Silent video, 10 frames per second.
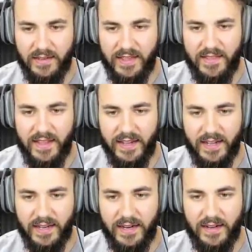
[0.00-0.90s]
There they
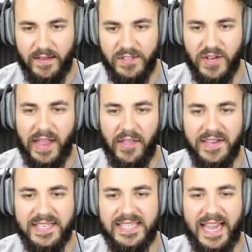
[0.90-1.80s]
are.
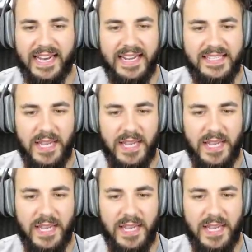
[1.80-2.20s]
Dilo's attacking a